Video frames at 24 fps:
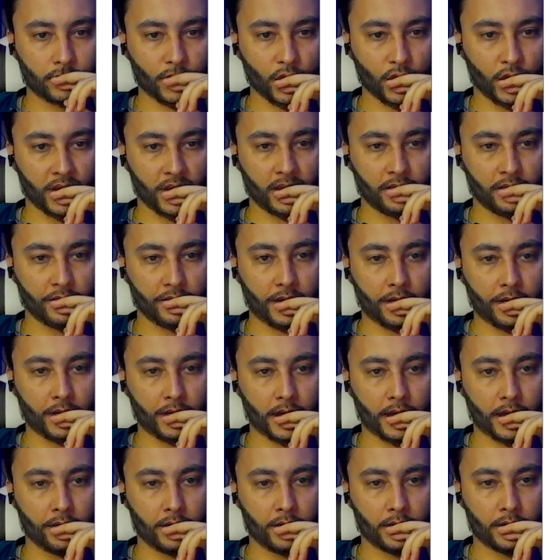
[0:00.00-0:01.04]
Question five.
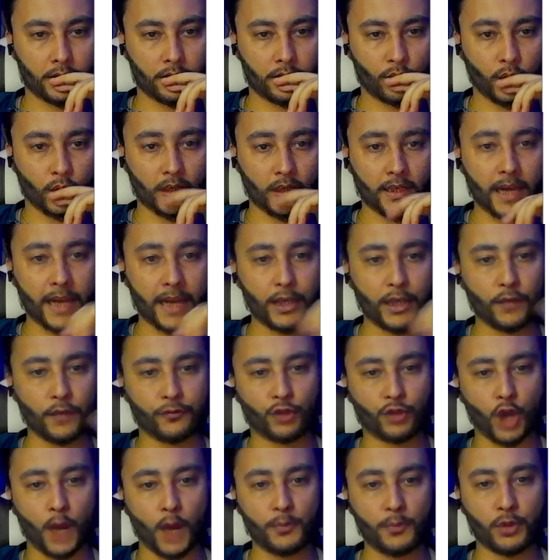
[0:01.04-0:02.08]
I would. What kind of
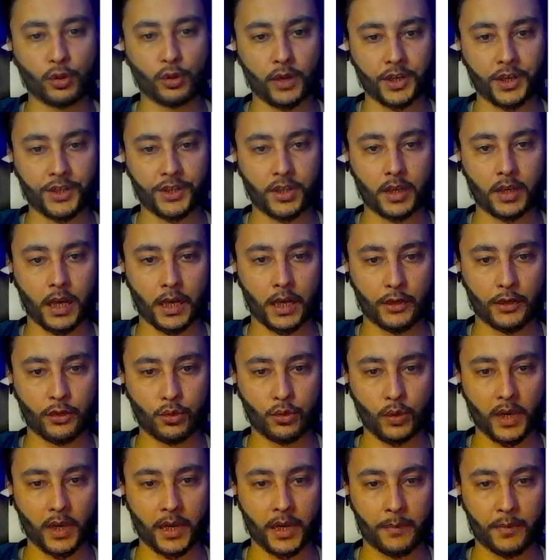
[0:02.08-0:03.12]
job location are
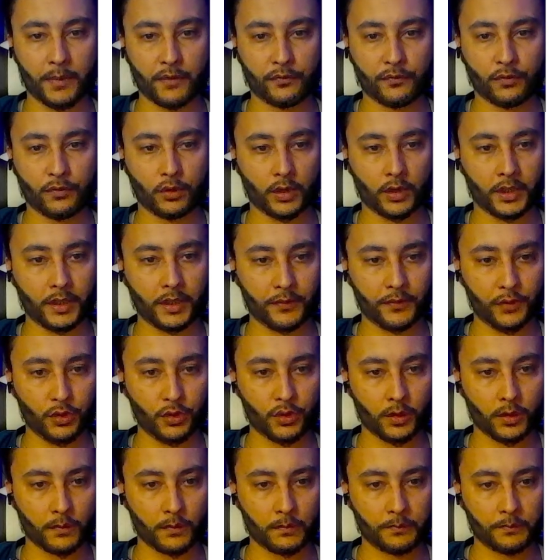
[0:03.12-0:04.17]
you aiming for in the
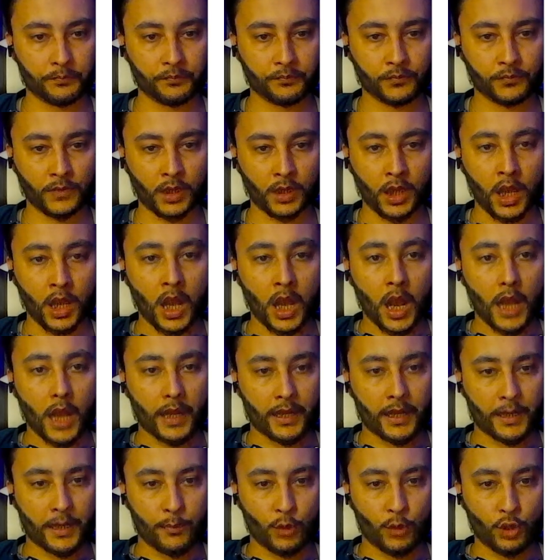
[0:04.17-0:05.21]
future?
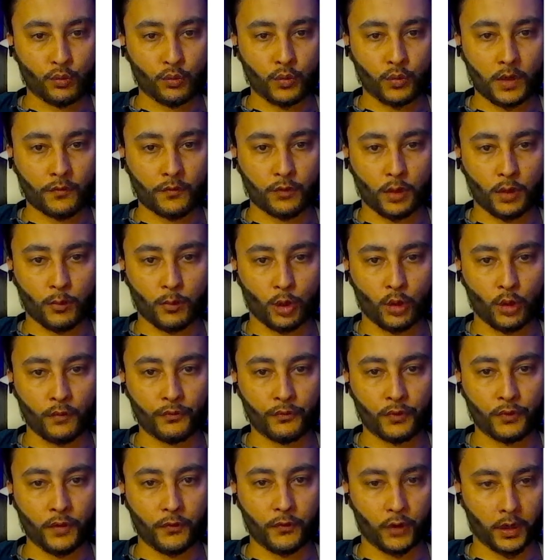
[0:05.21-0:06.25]
Remote work from home
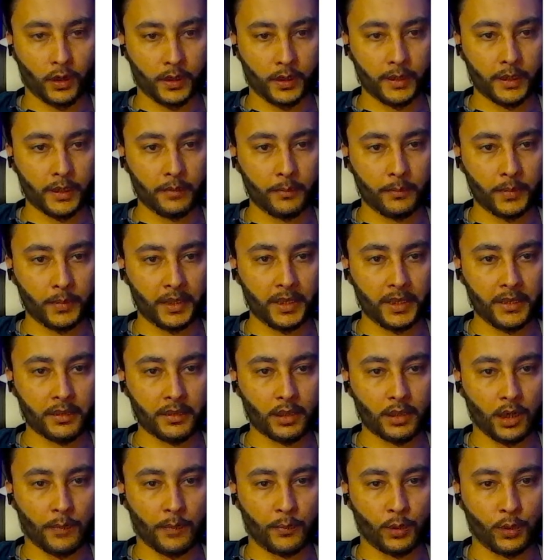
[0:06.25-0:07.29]
for foreign
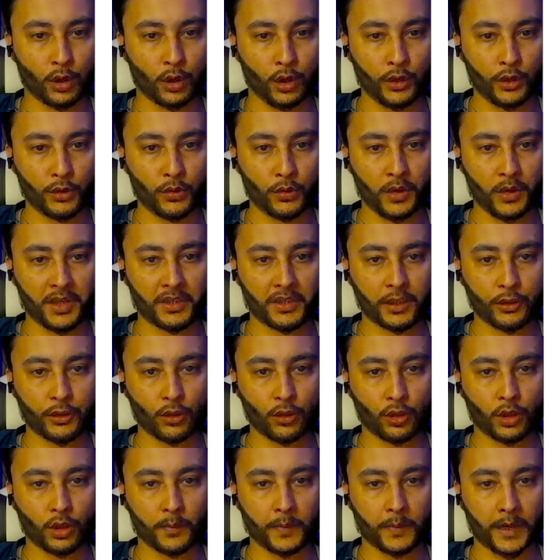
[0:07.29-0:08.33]
companies, abroad, USA,
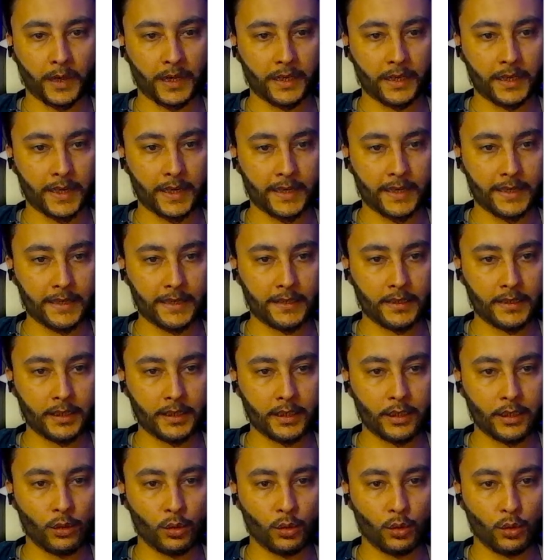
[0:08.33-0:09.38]
Europe, Canada,
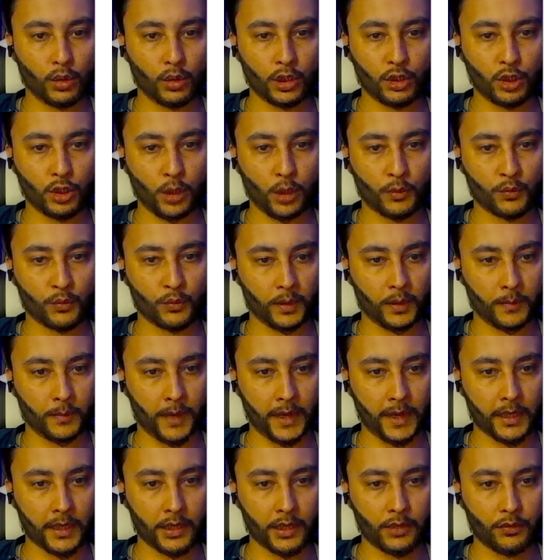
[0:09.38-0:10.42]
etc. Local jobs with
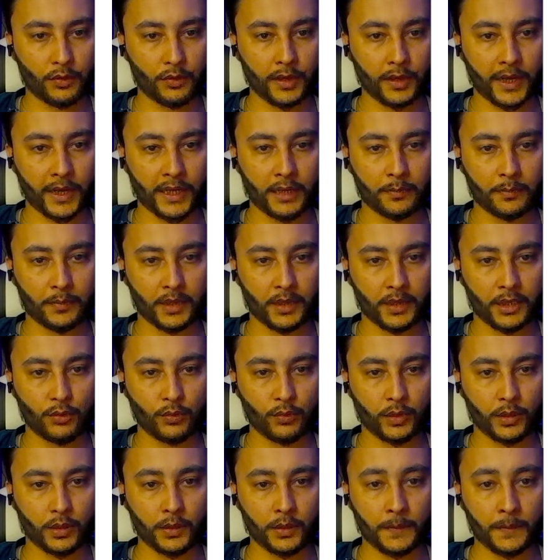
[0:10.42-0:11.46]
my country, any place
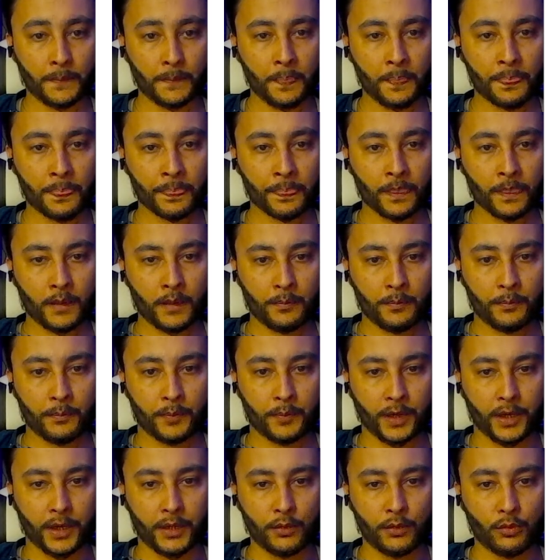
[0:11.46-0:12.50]
where
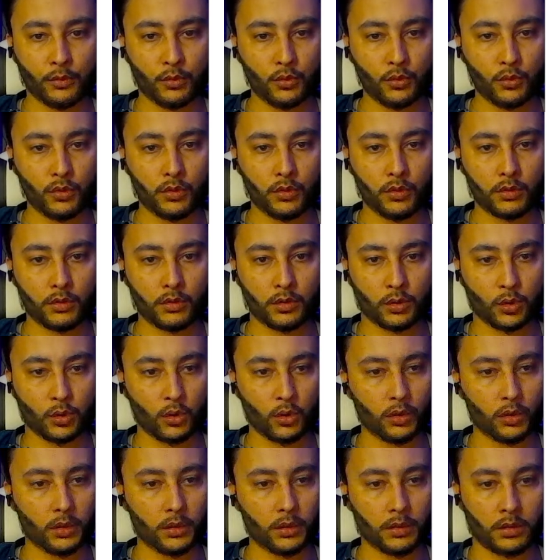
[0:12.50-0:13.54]
pay you
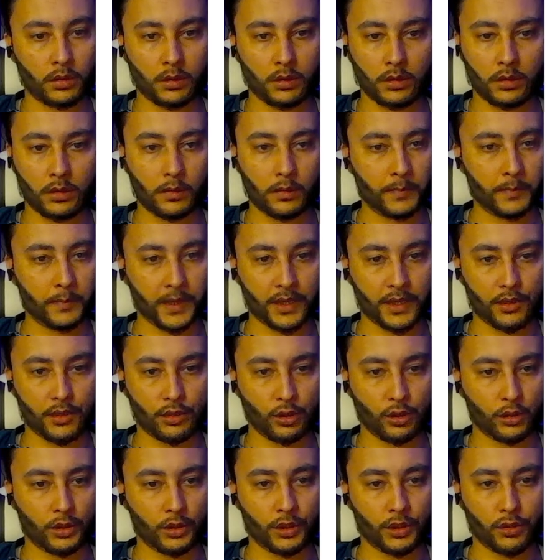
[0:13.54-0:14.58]
growth or best
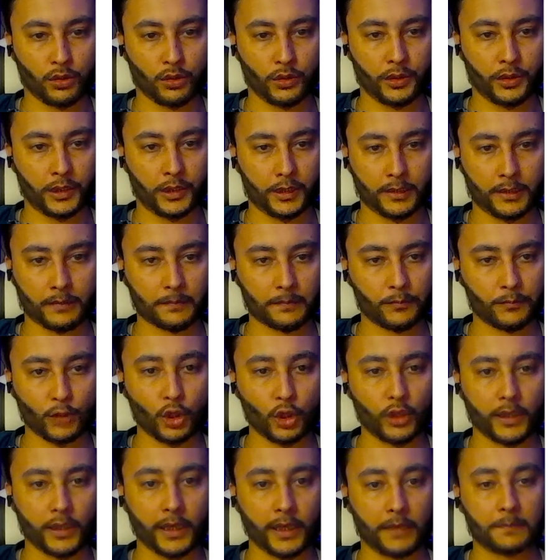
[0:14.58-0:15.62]
not sure yet.
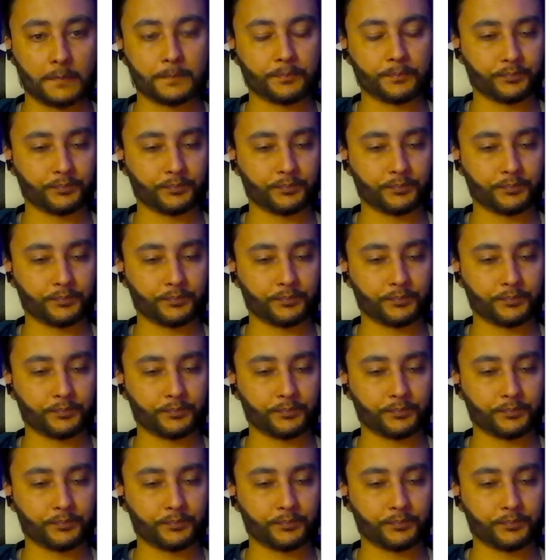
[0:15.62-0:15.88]
Okay,